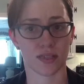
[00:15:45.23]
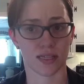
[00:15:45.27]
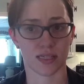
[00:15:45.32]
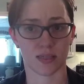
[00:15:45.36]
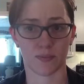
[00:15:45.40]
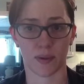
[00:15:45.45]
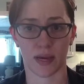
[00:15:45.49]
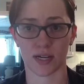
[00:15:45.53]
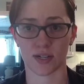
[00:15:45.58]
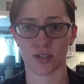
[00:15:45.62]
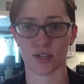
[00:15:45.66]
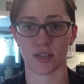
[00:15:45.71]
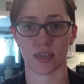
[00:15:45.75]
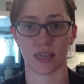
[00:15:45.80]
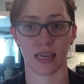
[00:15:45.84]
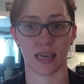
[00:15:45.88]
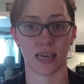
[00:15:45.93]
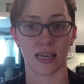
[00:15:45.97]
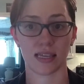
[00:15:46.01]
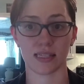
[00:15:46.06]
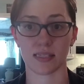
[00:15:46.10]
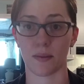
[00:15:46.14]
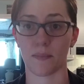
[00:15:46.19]
especially.
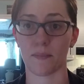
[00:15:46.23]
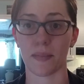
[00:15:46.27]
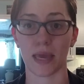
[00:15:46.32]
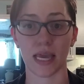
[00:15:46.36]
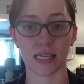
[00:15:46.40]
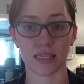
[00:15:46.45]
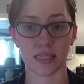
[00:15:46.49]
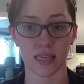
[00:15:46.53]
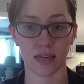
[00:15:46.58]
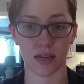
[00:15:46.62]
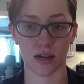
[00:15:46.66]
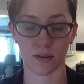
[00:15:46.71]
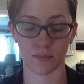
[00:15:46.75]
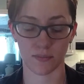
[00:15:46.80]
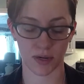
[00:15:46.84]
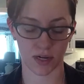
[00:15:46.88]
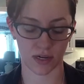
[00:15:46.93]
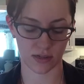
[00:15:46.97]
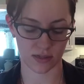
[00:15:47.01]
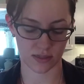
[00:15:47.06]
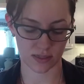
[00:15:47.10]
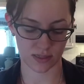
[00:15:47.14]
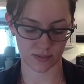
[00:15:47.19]
It's amazing on
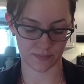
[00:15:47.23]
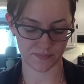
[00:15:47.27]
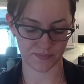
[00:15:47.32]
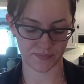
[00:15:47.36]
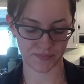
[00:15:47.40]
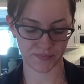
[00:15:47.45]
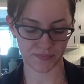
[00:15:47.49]
burns.